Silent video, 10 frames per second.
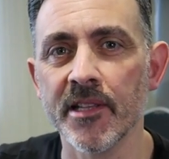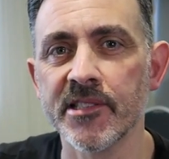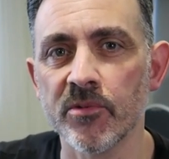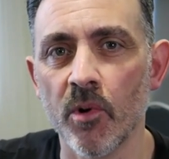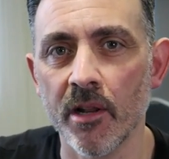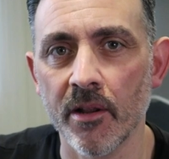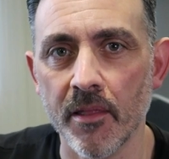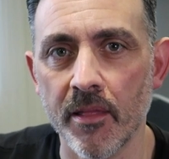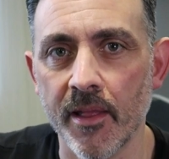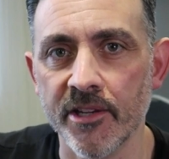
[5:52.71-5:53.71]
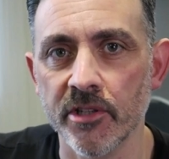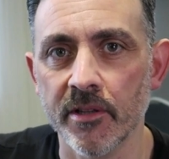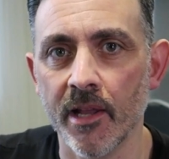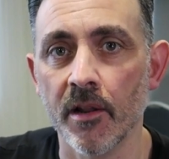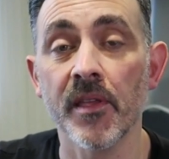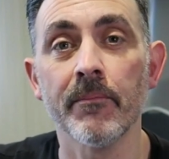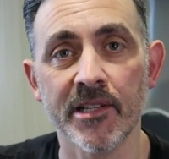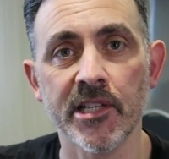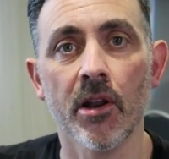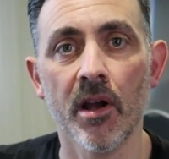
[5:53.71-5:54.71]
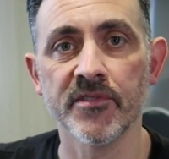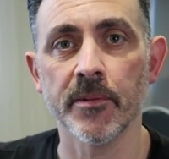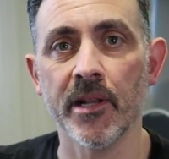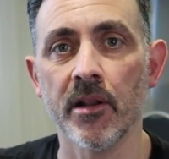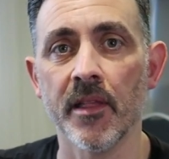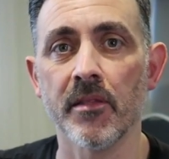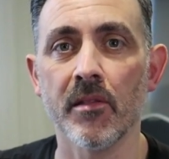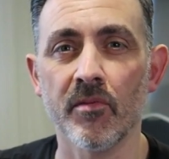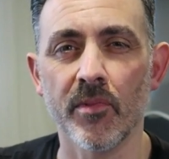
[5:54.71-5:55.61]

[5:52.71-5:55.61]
And this is why I like the session. And I think Magic Live's a bit like this. It's